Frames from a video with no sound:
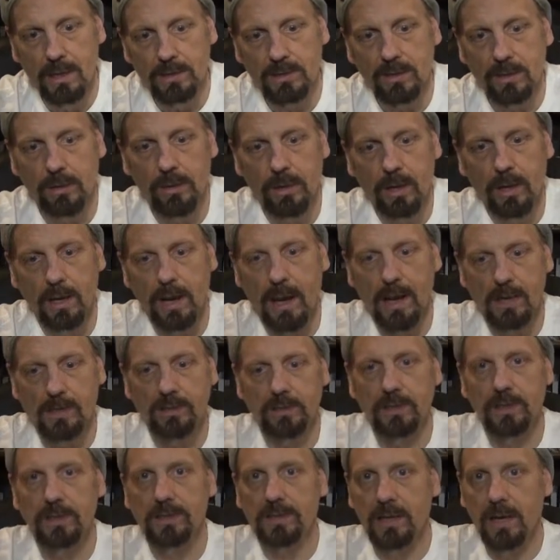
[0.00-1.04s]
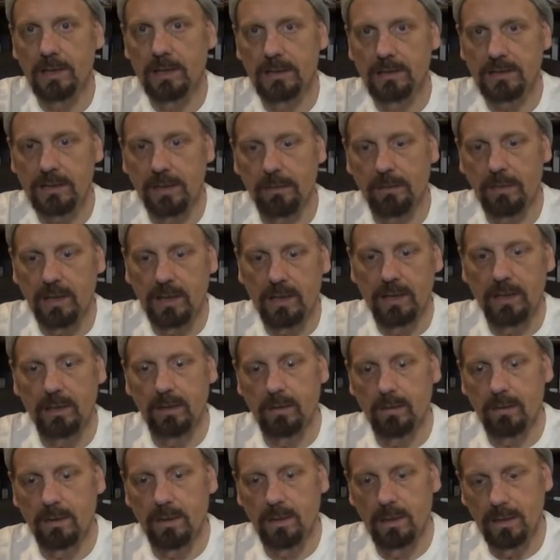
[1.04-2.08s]
So you can actually say to somebody
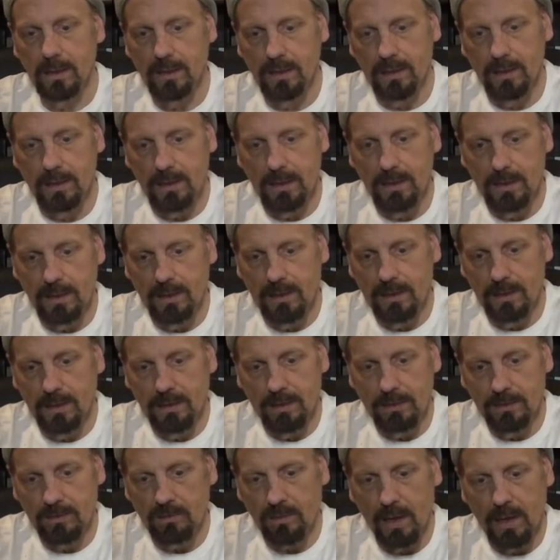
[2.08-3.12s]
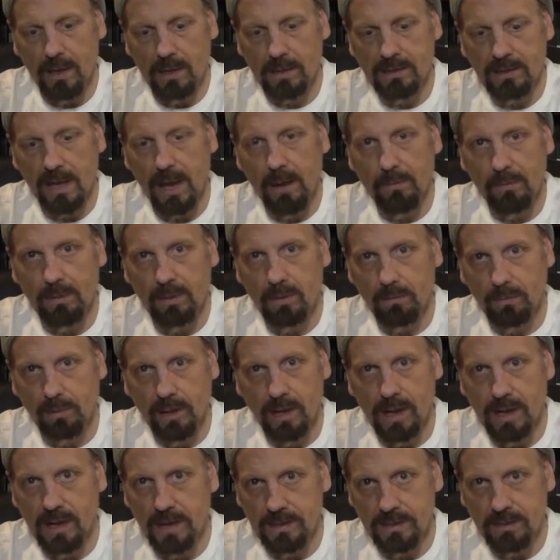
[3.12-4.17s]
here, try to examine the
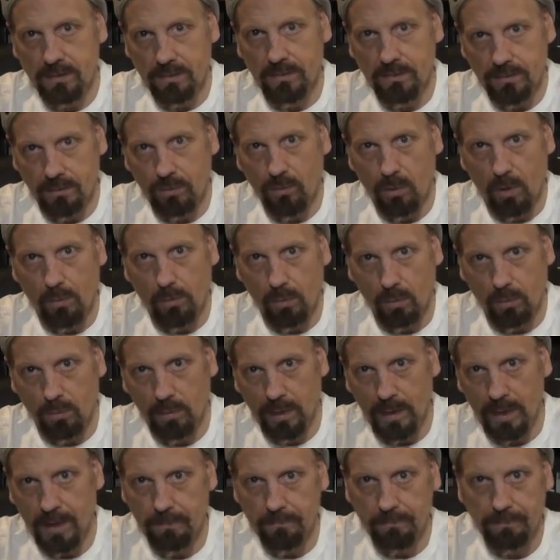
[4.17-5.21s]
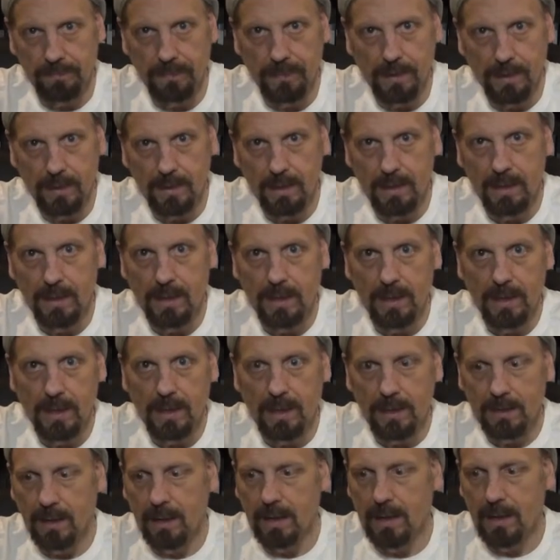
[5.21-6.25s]
blade. It's a normal blade.
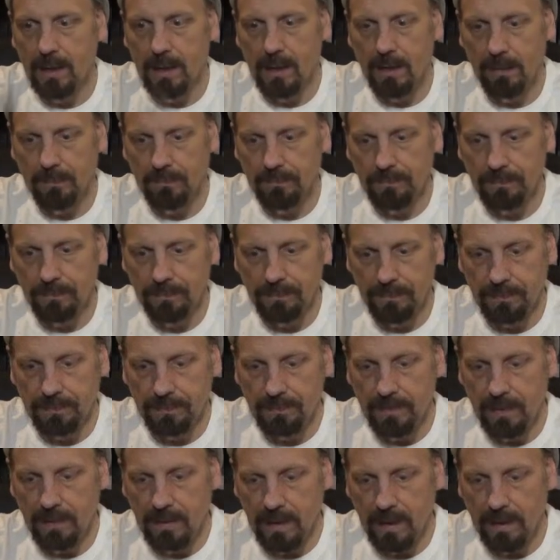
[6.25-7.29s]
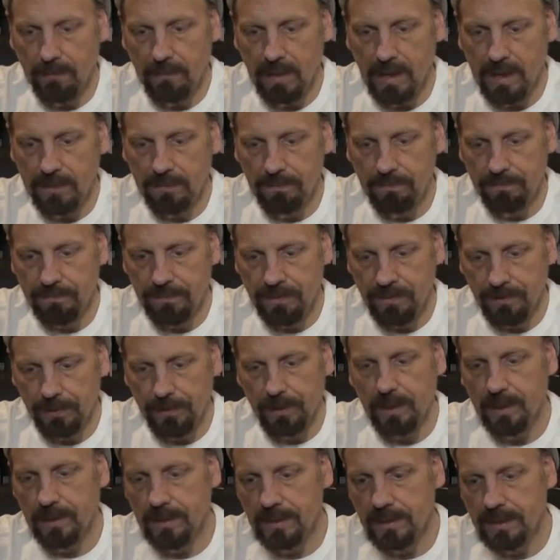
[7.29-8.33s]
I made
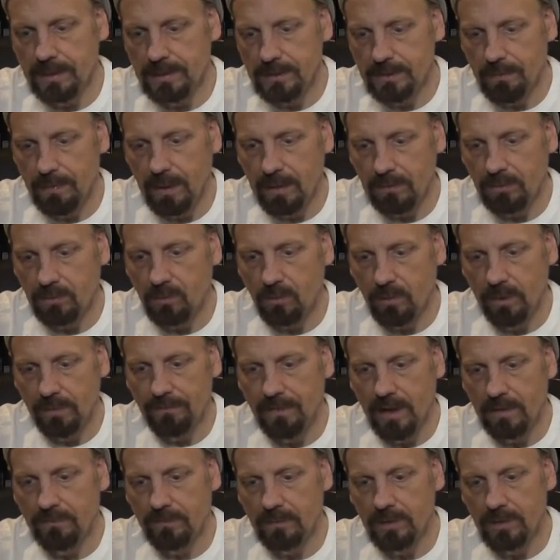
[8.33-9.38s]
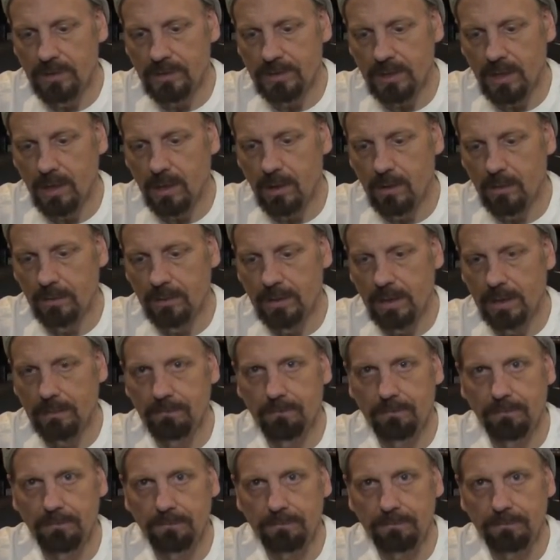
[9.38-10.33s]
30 of these about 25 years ago, and